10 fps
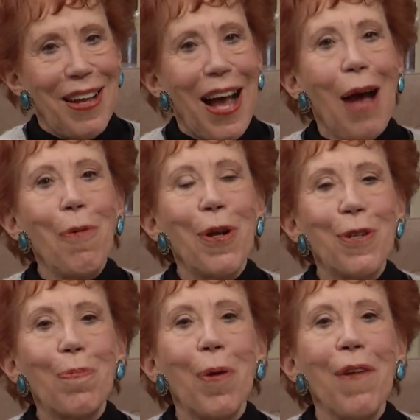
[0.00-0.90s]
I want
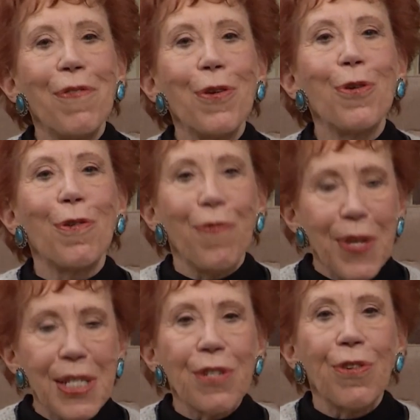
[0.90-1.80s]
to pray for your
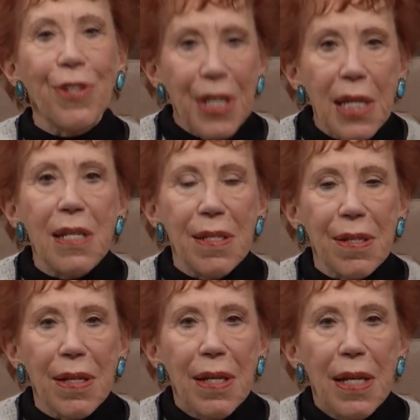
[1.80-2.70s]
physical
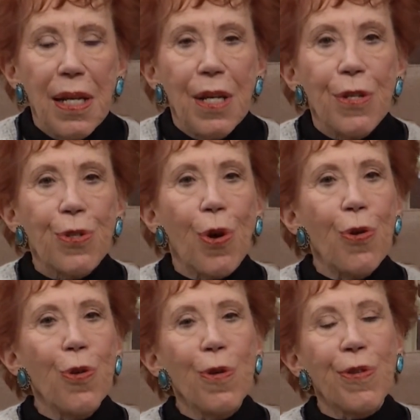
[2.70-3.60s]
needs. So
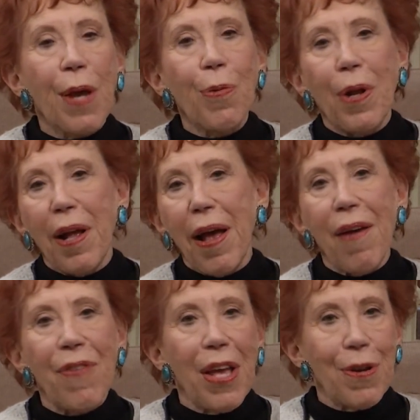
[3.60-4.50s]
you say, well, I
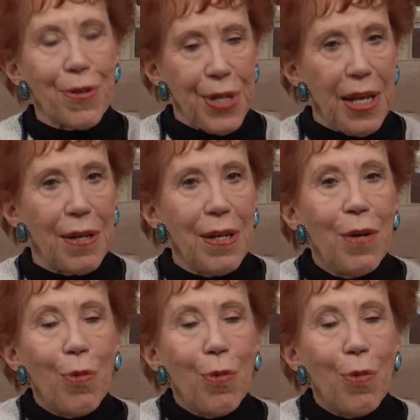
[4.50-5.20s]
have 8 or 10.